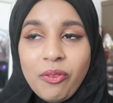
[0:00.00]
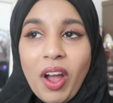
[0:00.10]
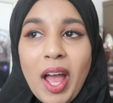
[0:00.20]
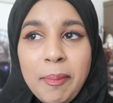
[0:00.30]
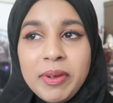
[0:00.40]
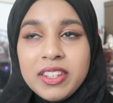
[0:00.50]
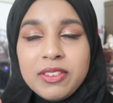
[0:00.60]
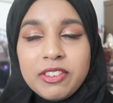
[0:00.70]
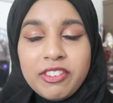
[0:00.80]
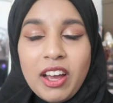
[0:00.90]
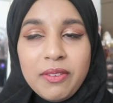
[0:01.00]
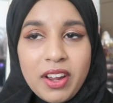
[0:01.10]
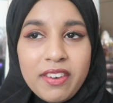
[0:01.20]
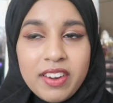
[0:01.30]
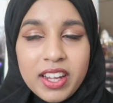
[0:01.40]
what happens without
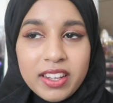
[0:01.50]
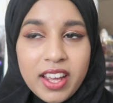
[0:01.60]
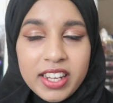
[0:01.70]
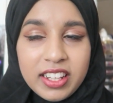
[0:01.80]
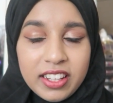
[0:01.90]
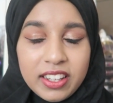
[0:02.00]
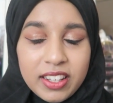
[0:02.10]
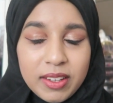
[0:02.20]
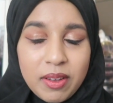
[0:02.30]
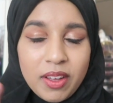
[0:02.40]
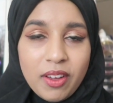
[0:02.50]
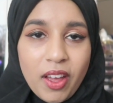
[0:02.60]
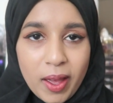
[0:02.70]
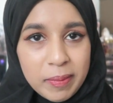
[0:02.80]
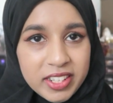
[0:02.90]
wearing any
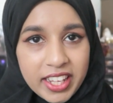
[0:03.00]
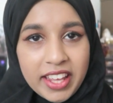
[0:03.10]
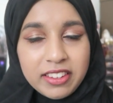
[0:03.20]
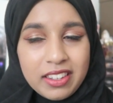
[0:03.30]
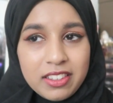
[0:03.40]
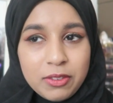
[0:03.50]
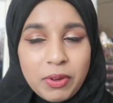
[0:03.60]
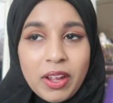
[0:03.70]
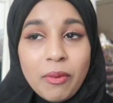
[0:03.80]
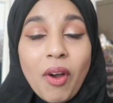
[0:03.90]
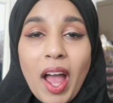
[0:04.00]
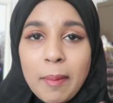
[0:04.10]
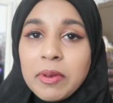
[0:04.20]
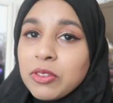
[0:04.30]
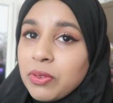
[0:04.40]
Urban Decay setting spray and what
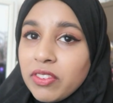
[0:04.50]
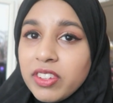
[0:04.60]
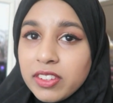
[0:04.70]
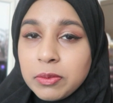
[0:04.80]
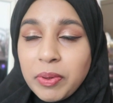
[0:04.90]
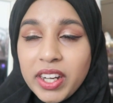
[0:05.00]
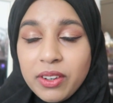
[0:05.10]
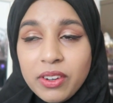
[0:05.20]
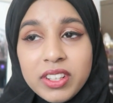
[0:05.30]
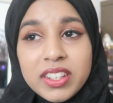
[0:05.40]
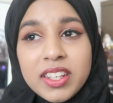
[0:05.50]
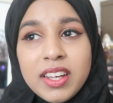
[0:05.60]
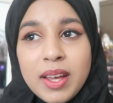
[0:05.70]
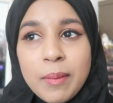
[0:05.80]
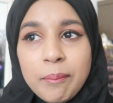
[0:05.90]
happens with the spray on,
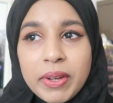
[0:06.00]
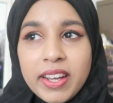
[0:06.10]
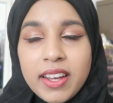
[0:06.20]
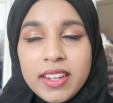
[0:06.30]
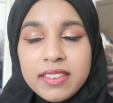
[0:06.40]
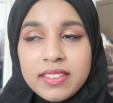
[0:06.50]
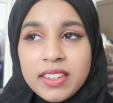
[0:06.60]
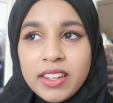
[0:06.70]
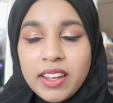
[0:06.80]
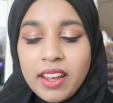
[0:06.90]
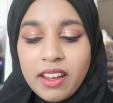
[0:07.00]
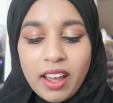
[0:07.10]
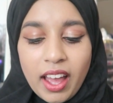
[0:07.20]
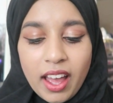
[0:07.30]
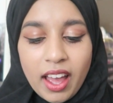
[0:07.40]
because
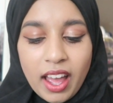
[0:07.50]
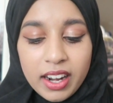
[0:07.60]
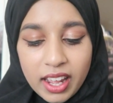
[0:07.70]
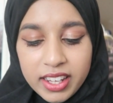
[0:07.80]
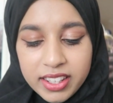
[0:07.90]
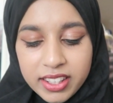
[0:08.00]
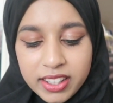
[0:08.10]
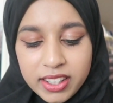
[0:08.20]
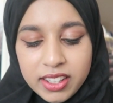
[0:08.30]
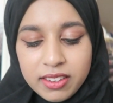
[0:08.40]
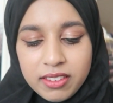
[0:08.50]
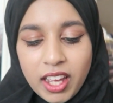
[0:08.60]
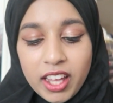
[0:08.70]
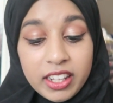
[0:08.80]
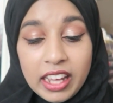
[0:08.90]
I like it,
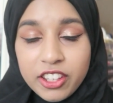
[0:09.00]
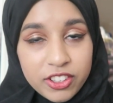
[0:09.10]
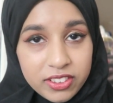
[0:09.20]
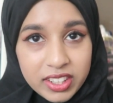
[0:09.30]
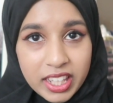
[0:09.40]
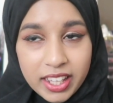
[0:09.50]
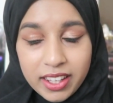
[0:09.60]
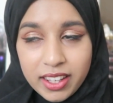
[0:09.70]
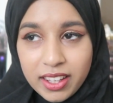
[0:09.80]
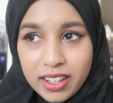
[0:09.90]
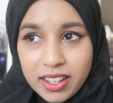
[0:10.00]
I like using it,